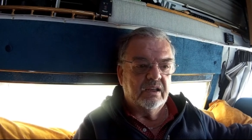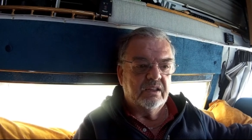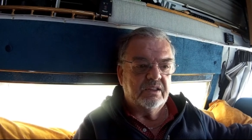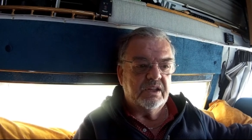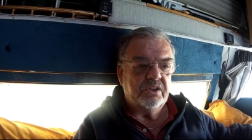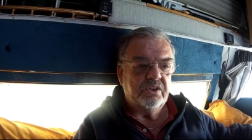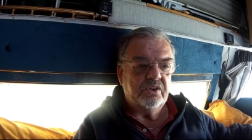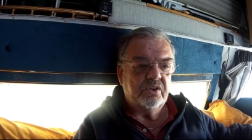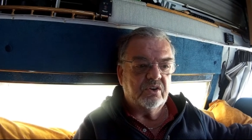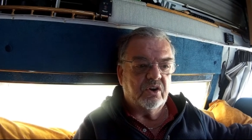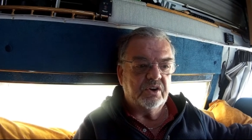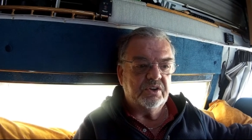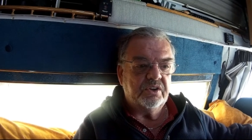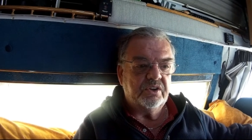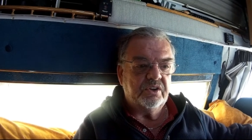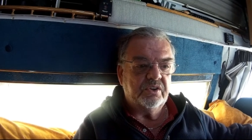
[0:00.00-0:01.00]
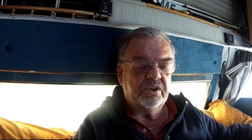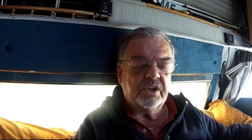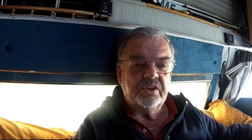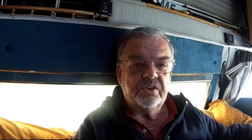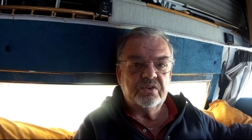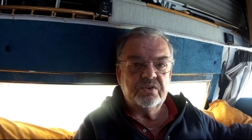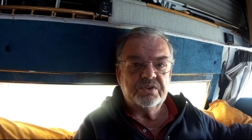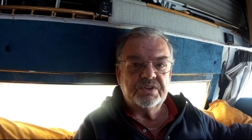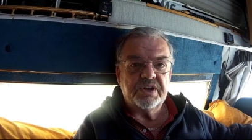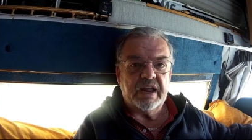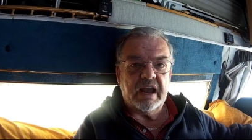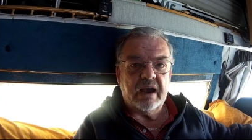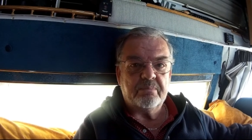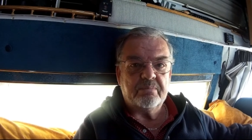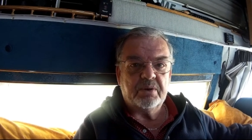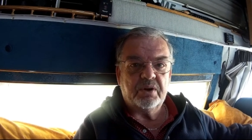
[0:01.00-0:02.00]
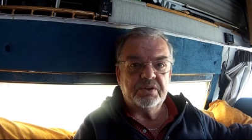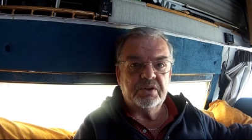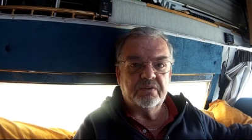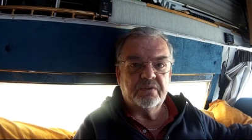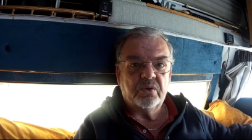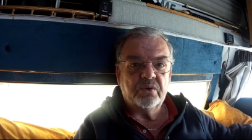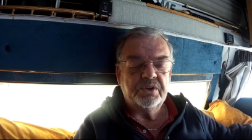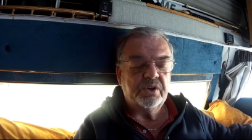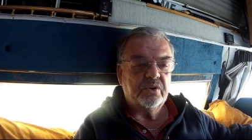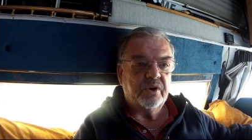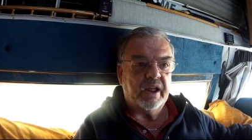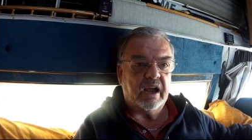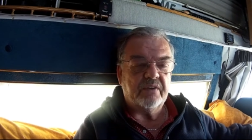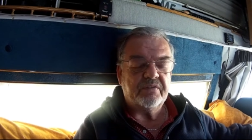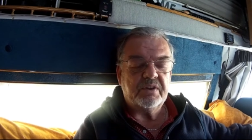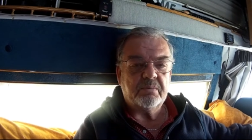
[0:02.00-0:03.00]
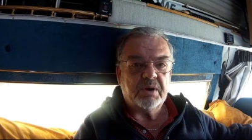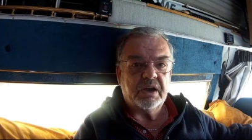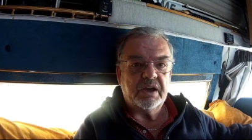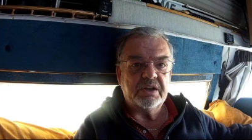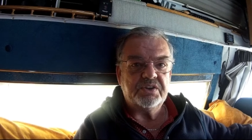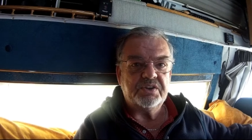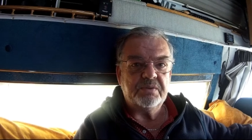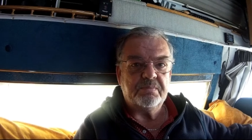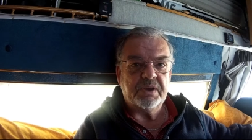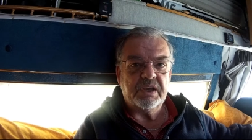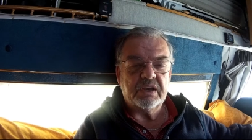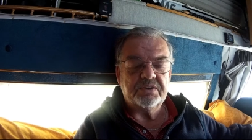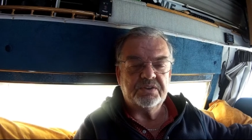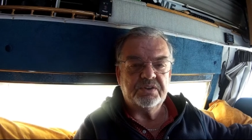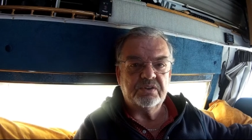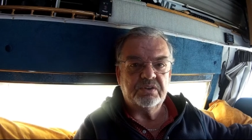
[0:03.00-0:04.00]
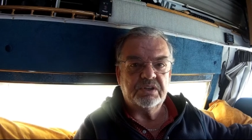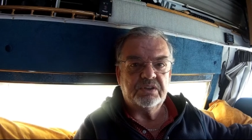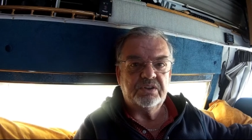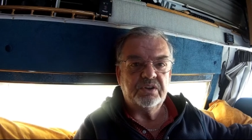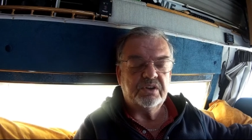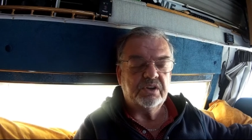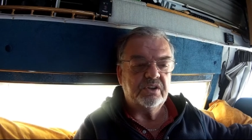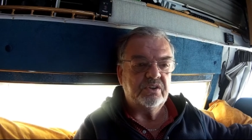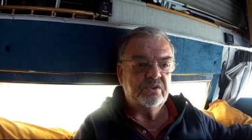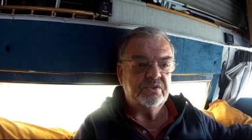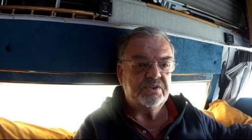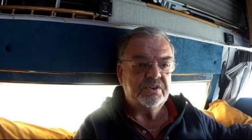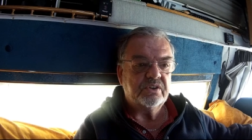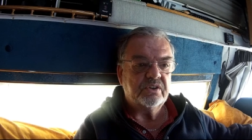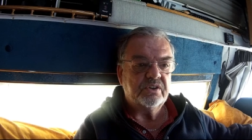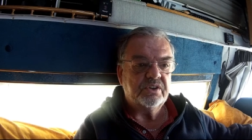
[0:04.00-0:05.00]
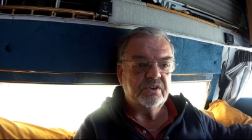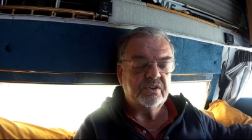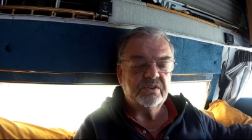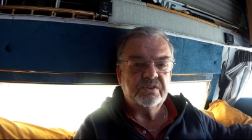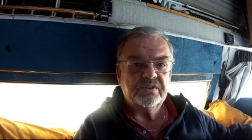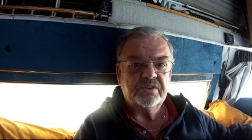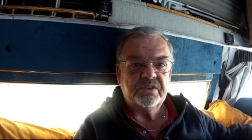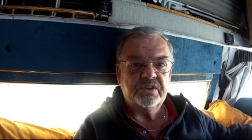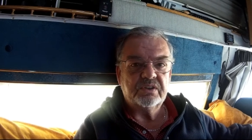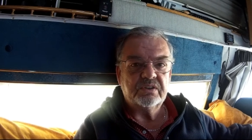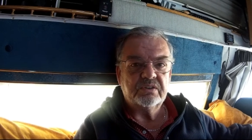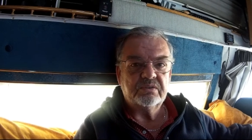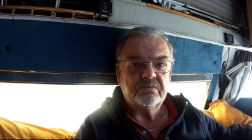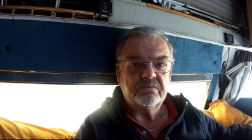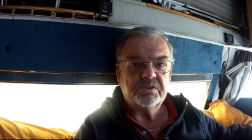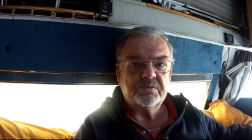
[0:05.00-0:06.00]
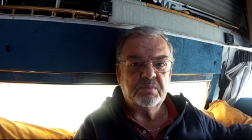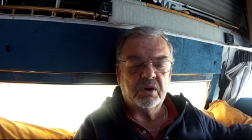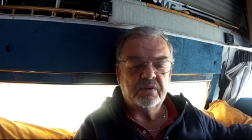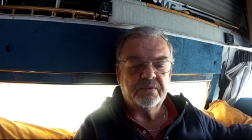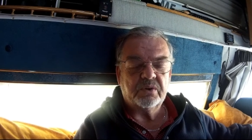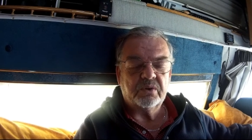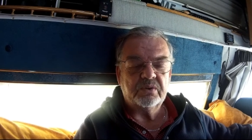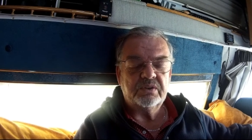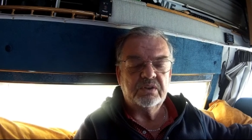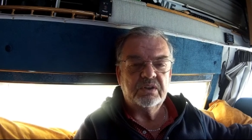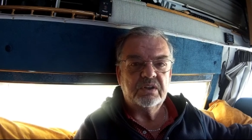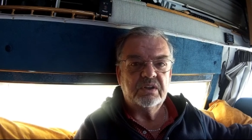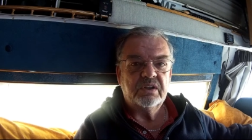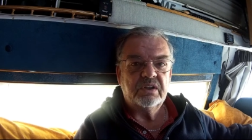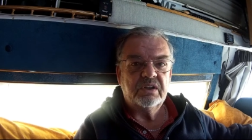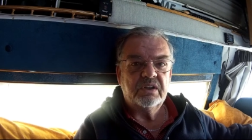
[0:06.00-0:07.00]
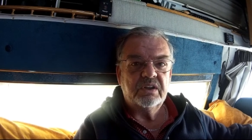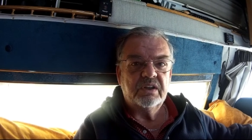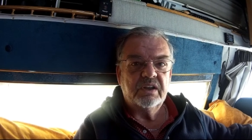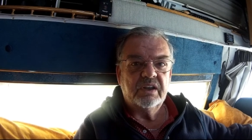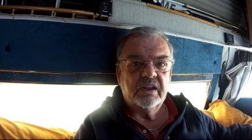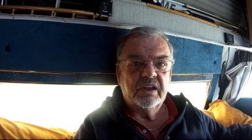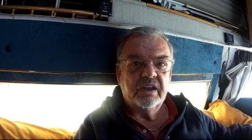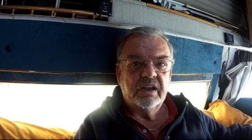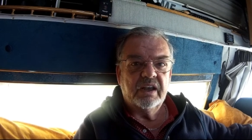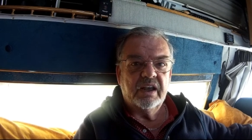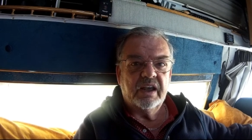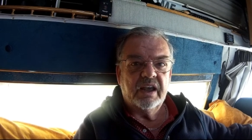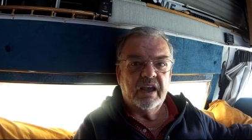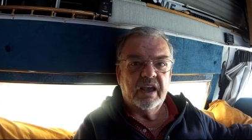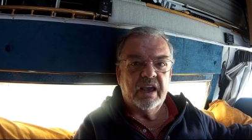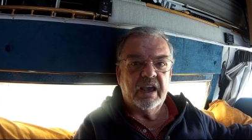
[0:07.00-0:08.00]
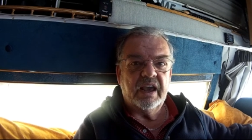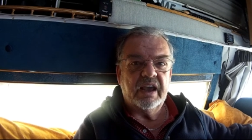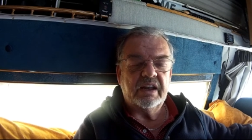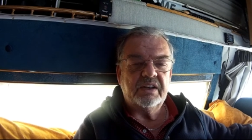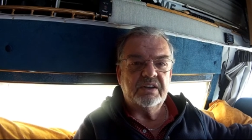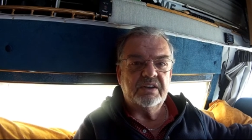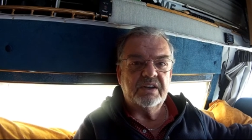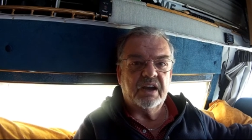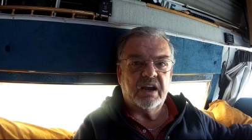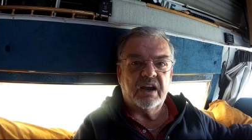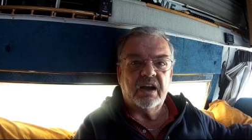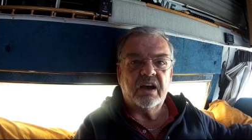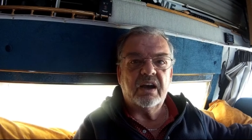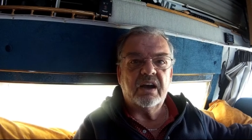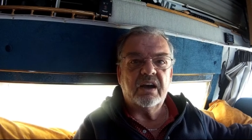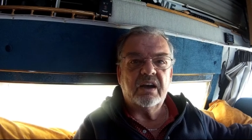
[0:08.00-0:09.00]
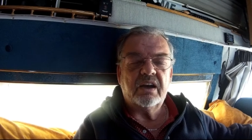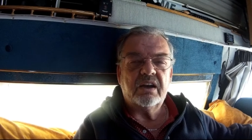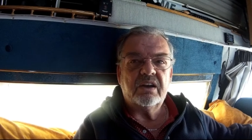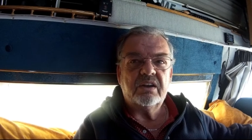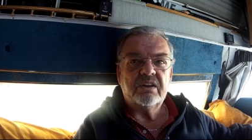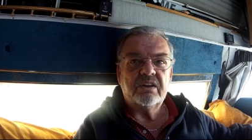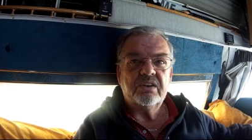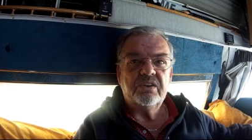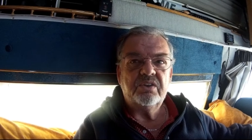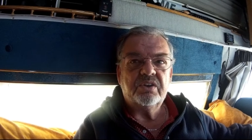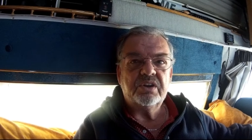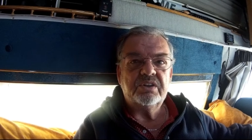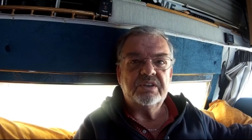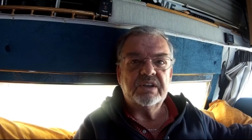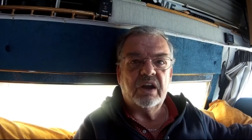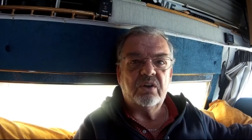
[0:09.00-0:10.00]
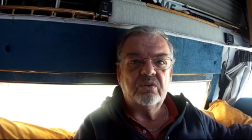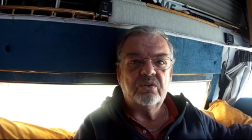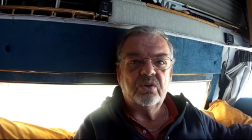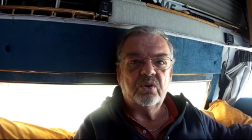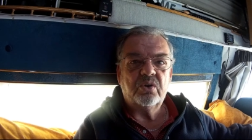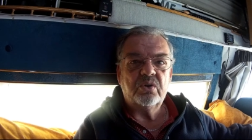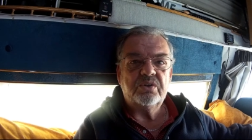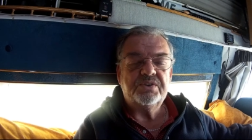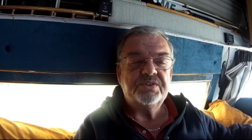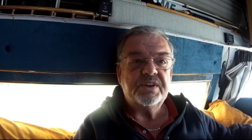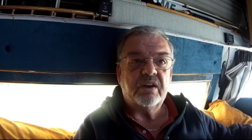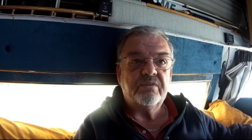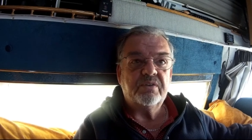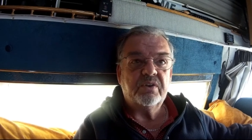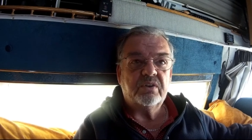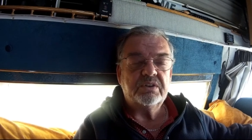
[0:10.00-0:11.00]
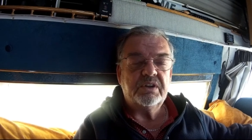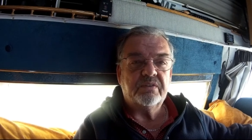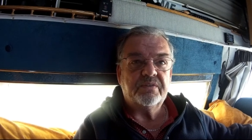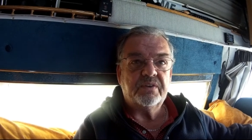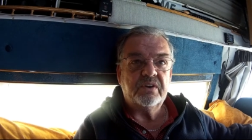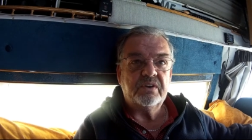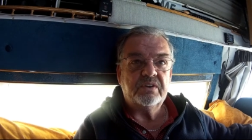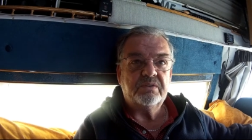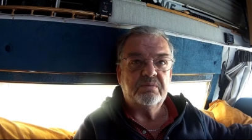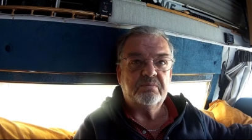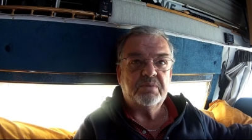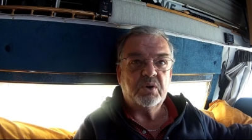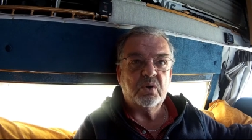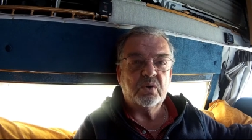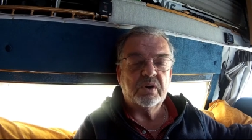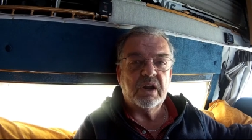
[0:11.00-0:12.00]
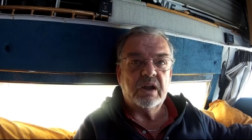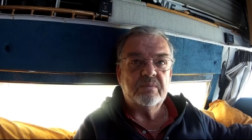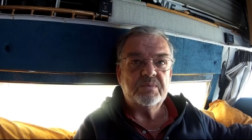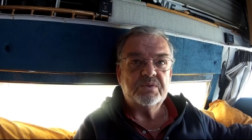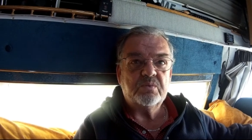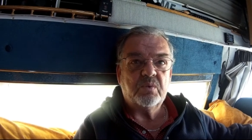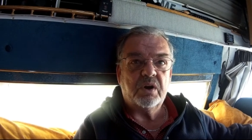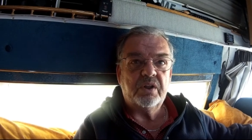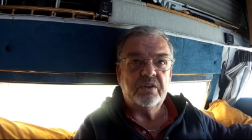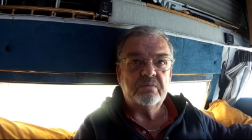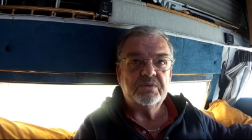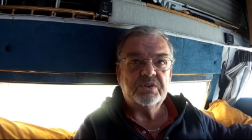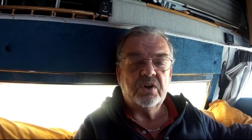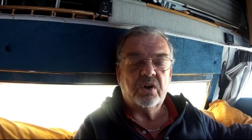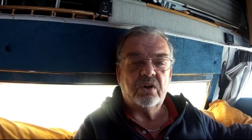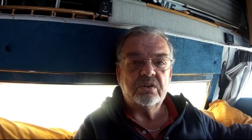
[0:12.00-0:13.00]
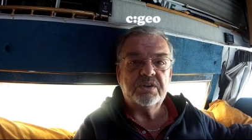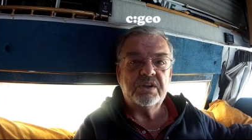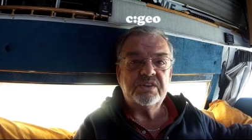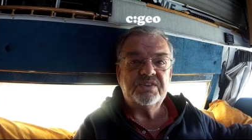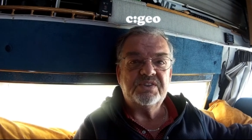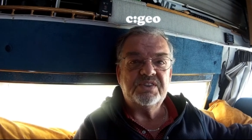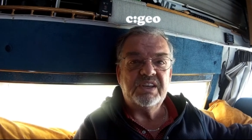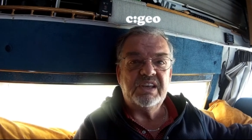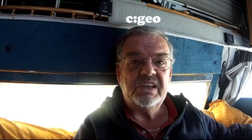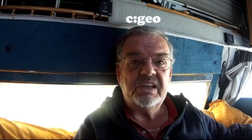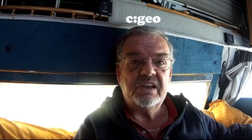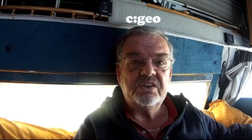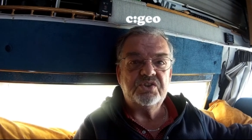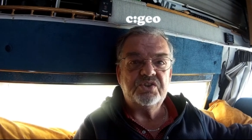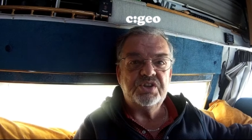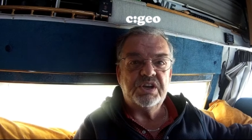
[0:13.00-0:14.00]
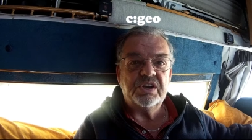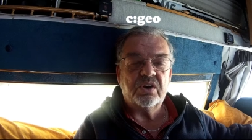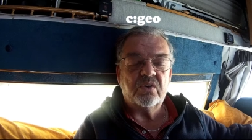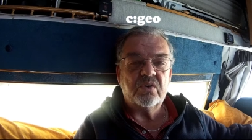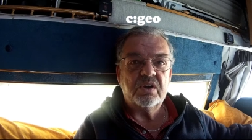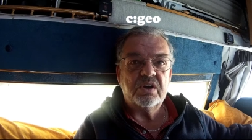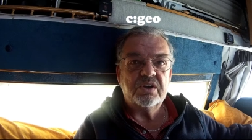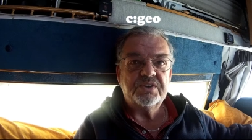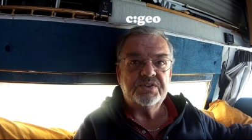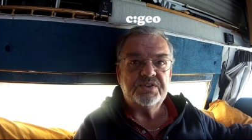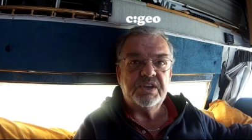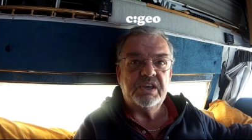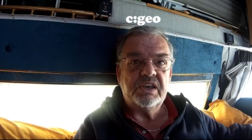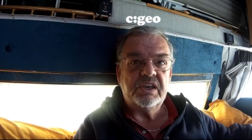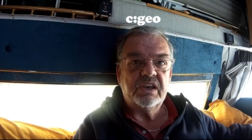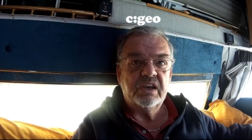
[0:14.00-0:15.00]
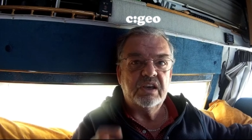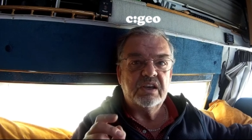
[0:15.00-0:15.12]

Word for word: Then you on you can use an app on your phone. You don't have to buy a GPS unit. You can use your your your smartphone, and uh, you can download several different programs. One of them is called C Geo C